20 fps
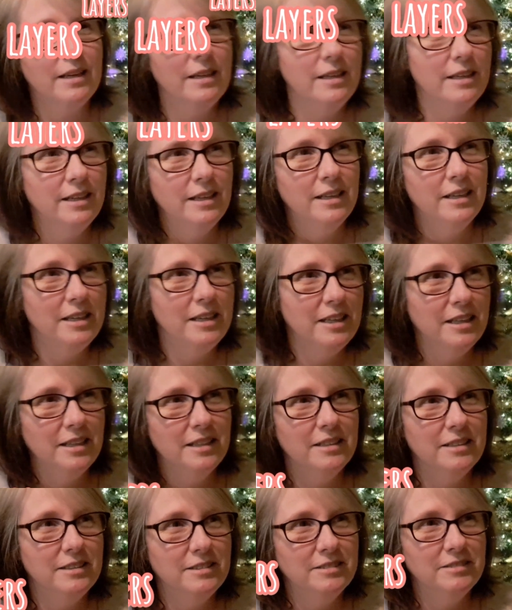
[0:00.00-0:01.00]

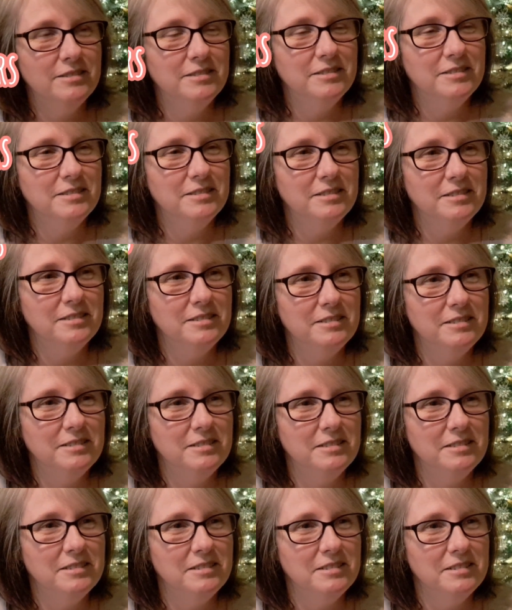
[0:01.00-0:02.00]

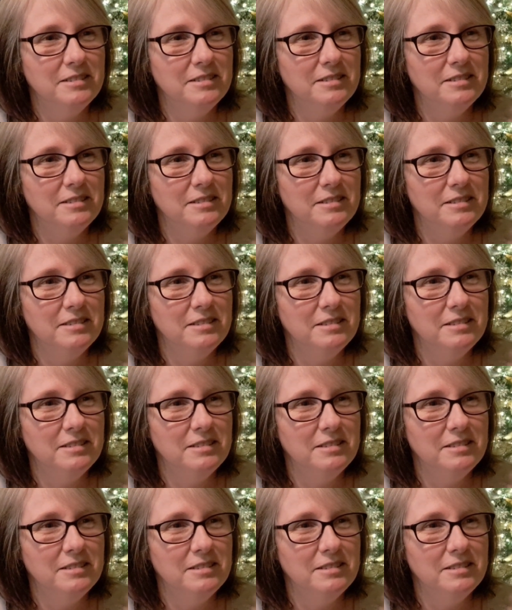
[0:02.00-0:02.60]
[no speech]